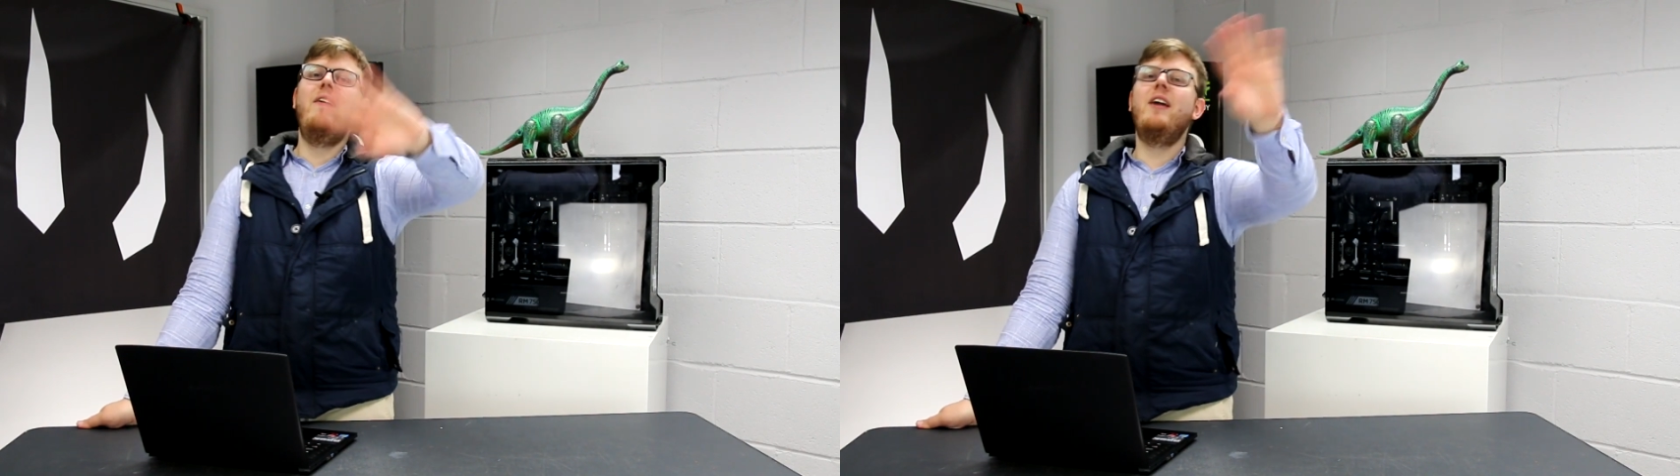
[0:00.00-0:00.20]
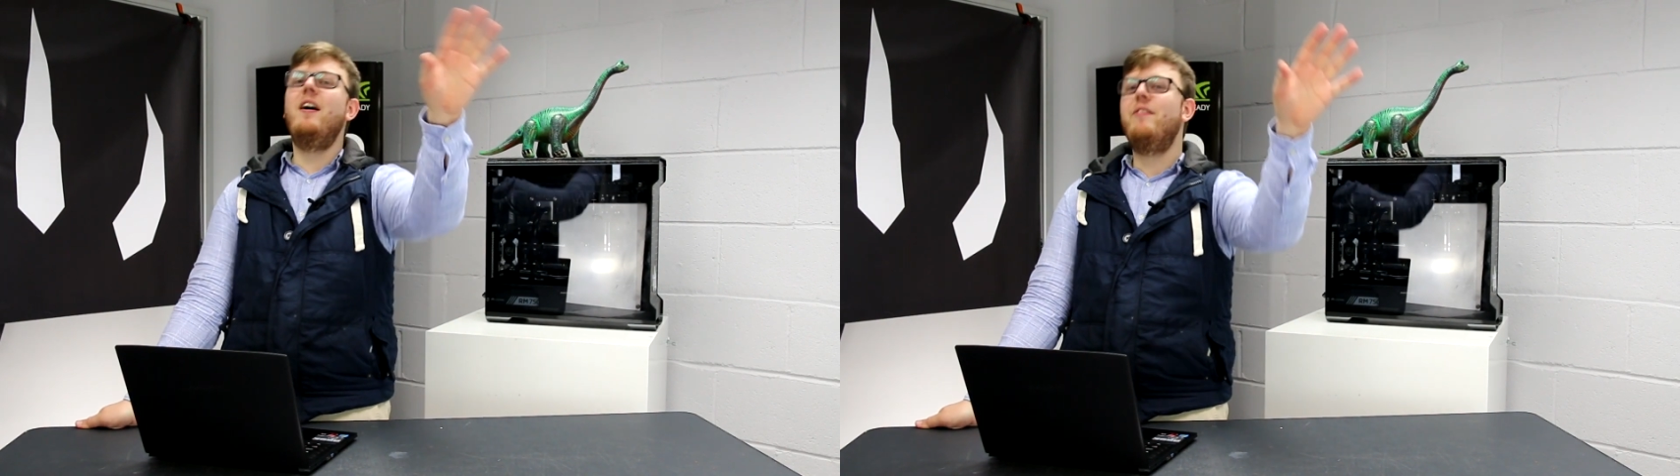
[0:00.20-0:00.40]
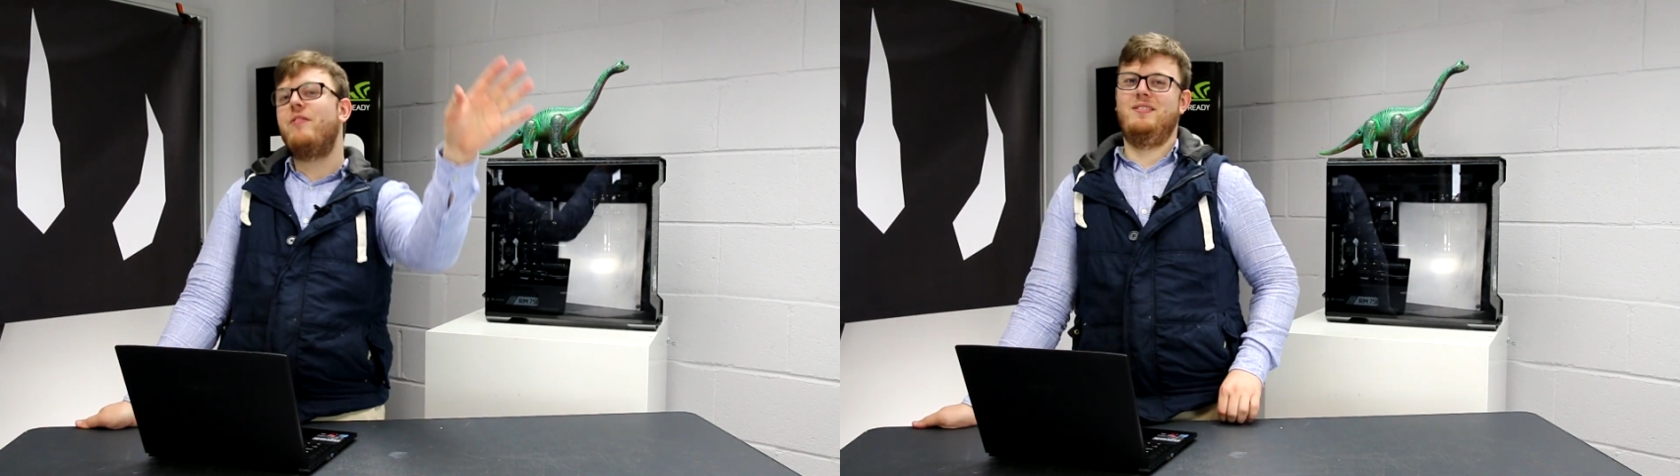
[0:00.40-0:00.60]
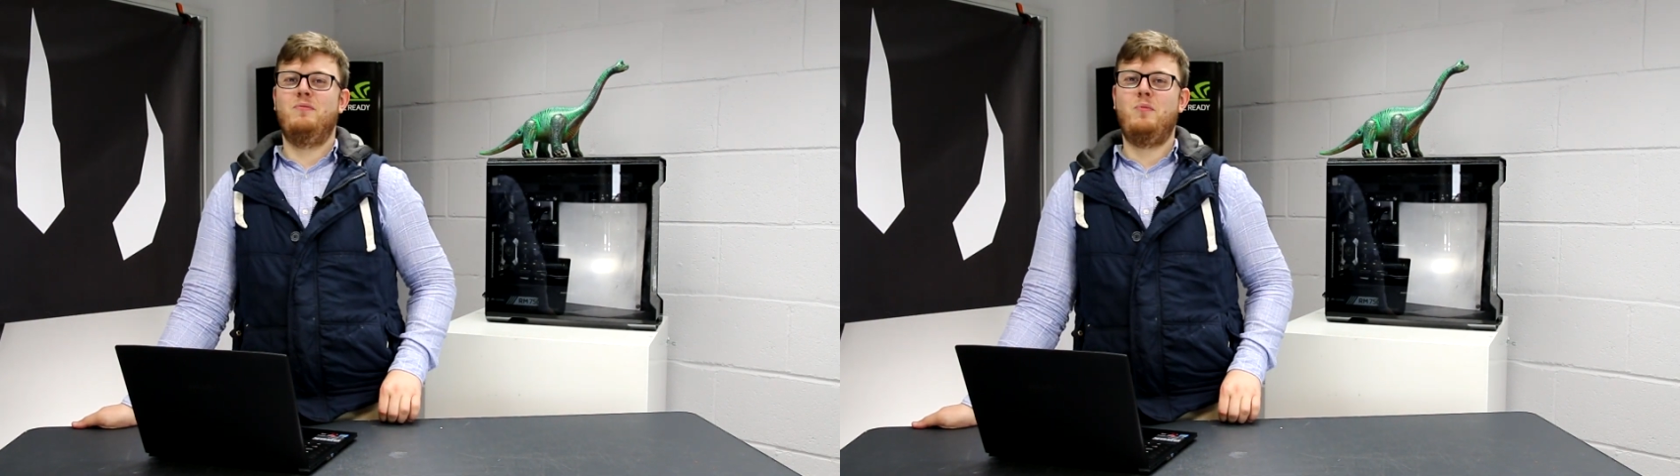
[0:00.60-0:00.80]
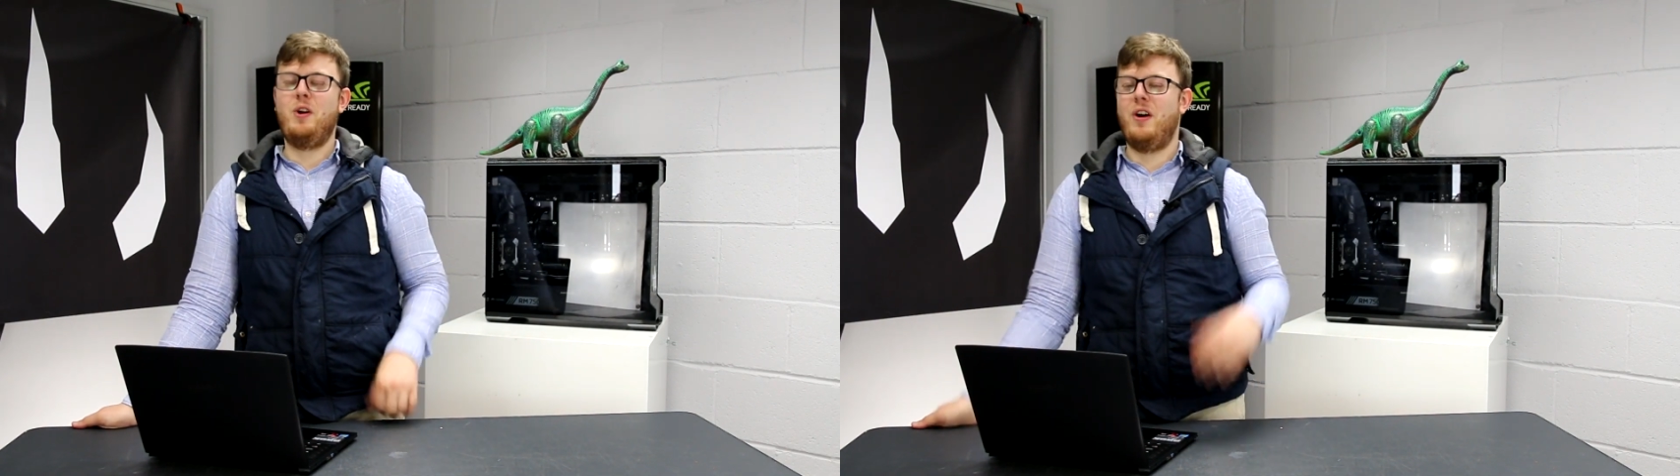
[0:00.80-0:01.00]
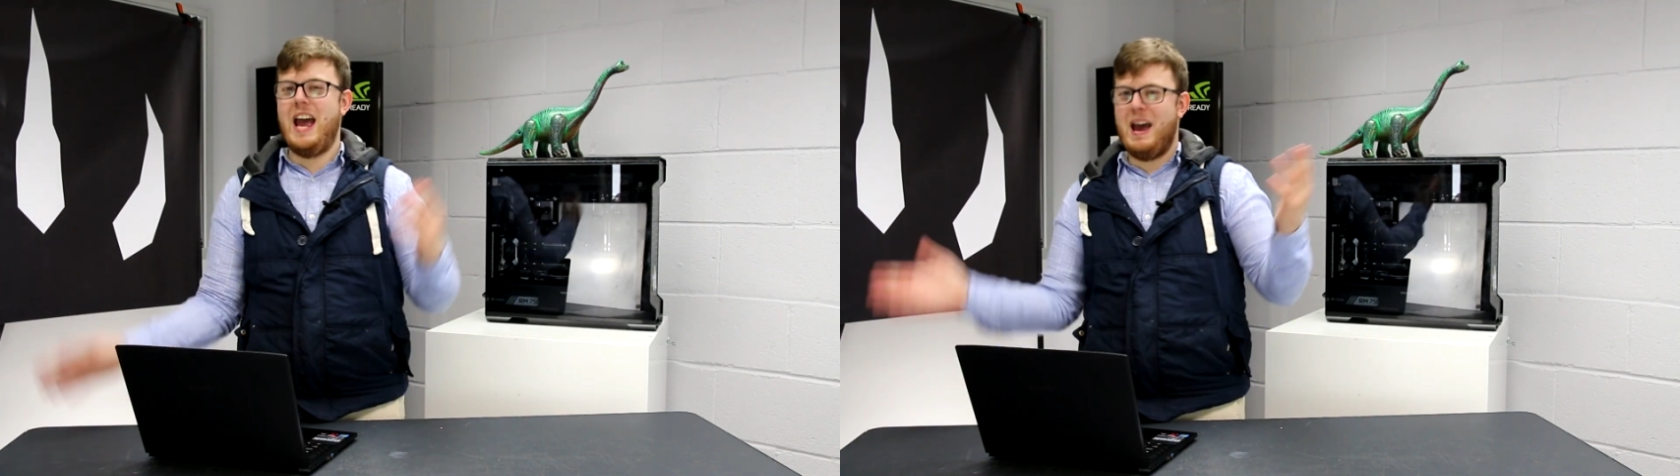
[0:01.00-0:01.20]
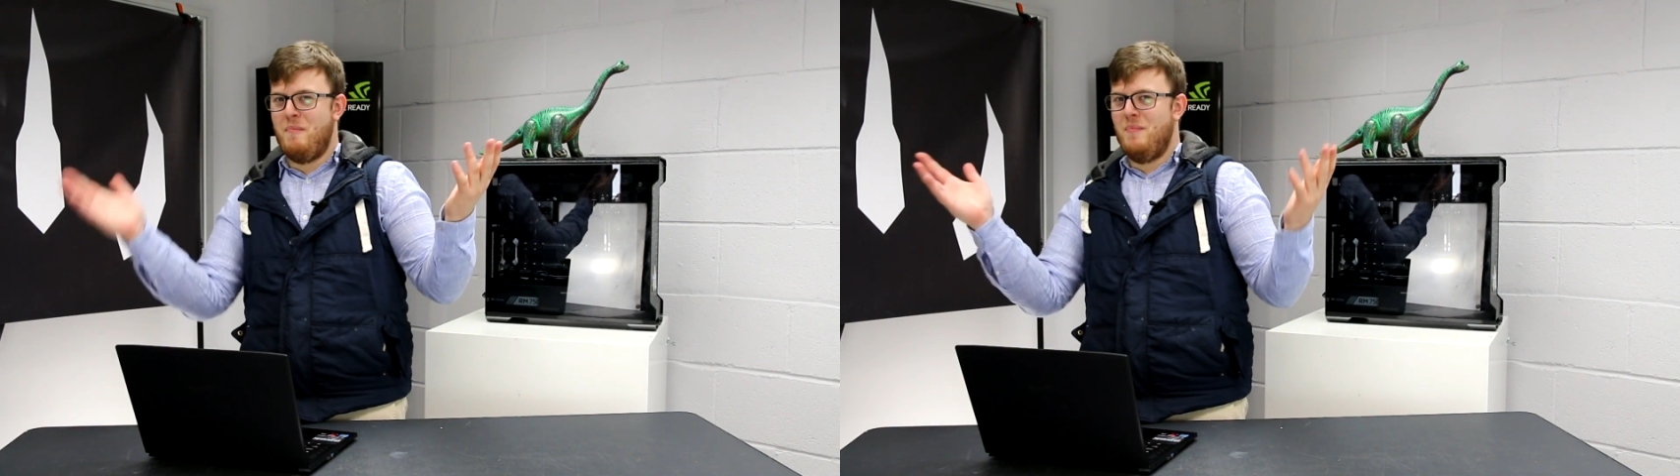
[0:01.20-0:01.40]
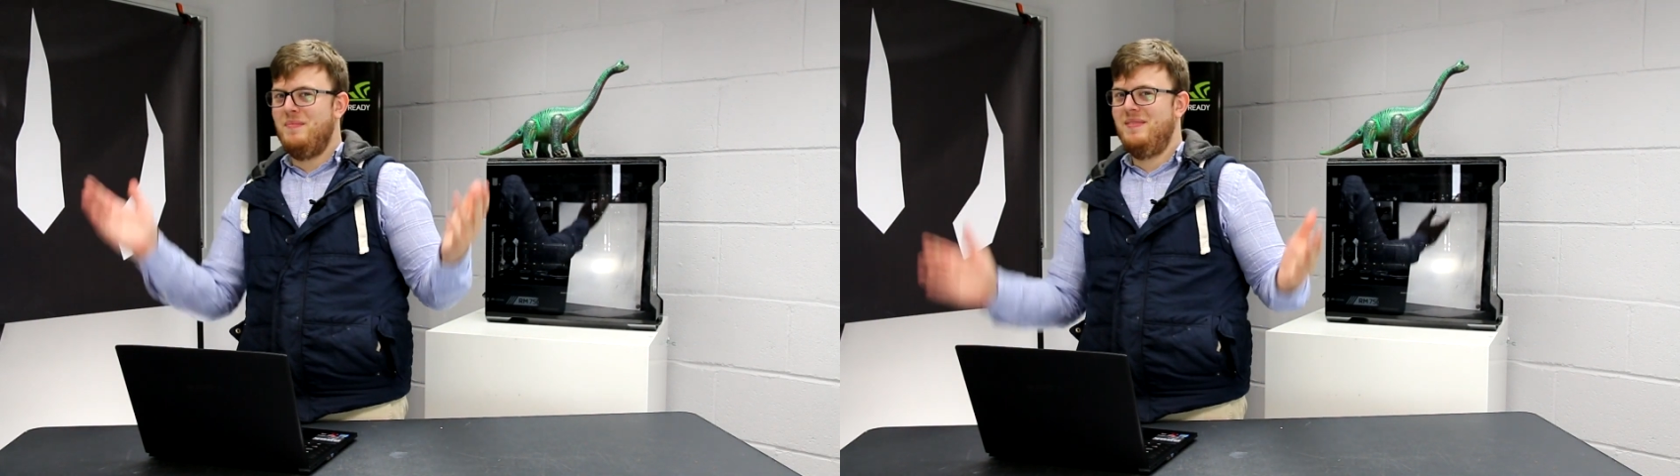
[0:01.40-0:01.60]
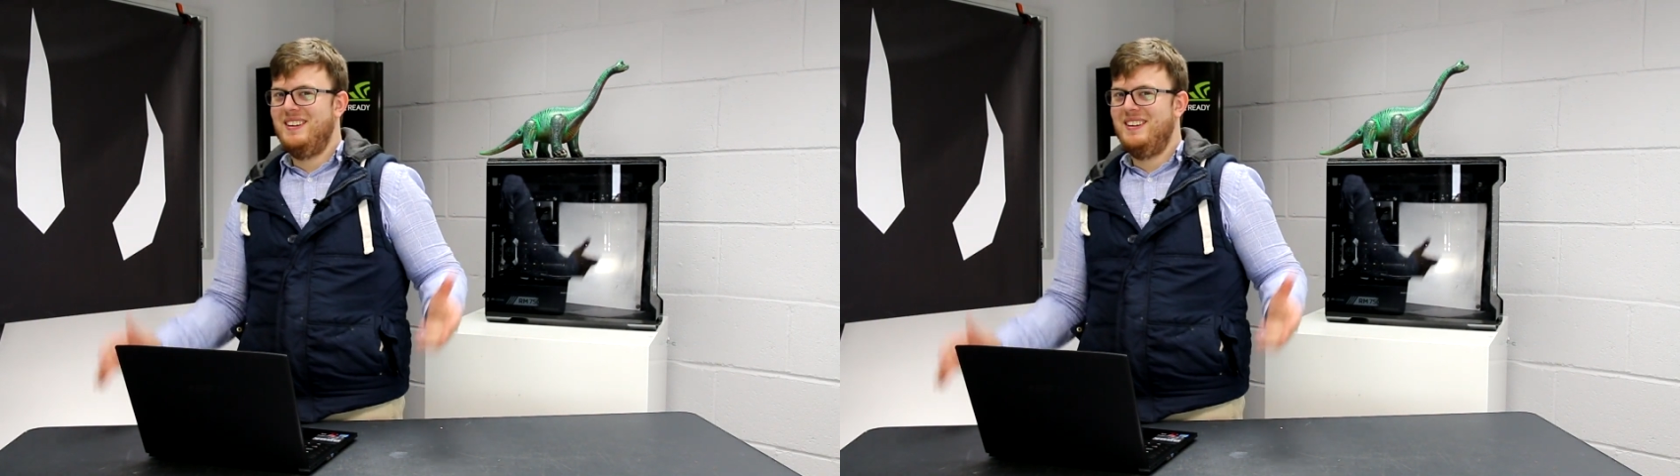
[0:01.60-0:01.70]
enough. Why not M?